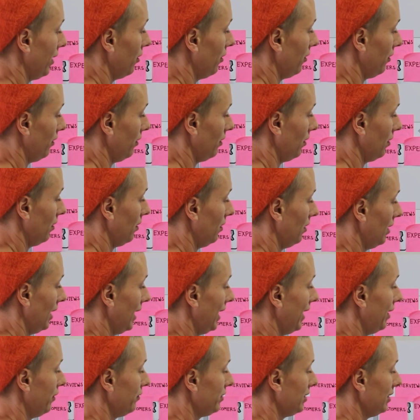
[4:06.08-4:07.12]
on
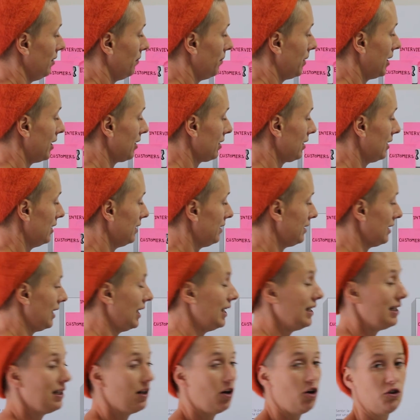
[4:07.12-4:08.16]
out in the market
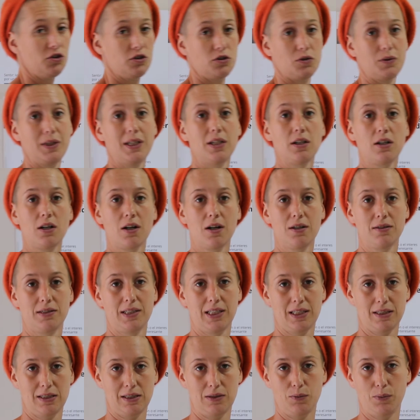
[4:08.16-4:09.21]
and also in the
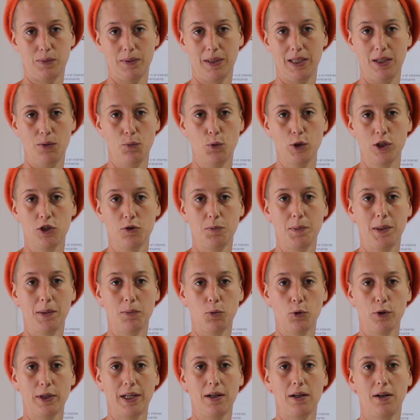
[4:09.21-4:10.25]
context in which
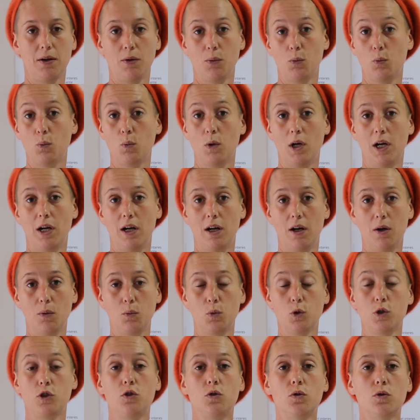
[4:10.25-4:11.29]
people
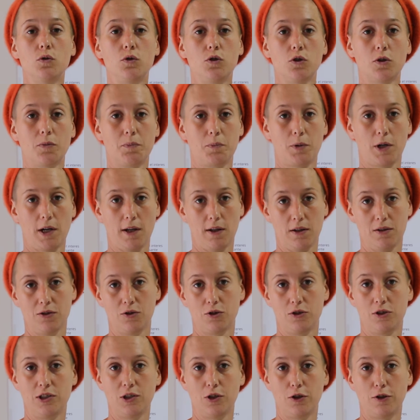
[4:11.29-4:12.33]
would use your product
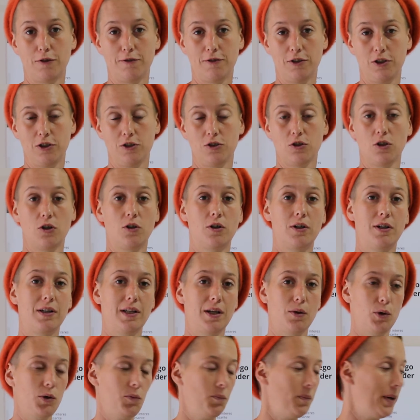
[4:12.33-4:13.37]
or service, or
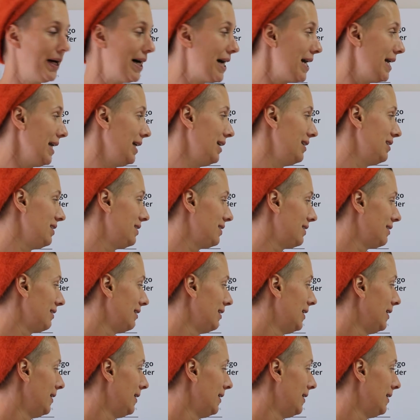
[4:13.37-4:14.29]
they would buy it.